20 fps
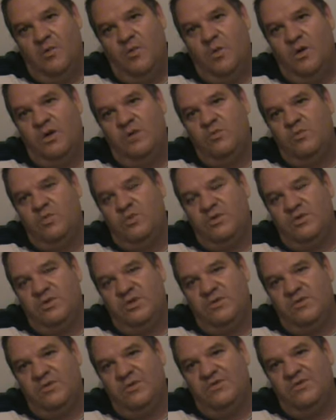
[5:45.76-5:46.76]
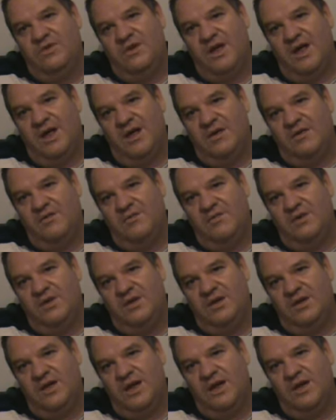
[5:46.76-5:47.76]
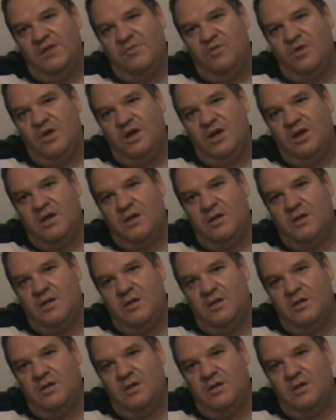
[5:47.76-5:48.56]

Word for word: Why would you even ask for your daily bread,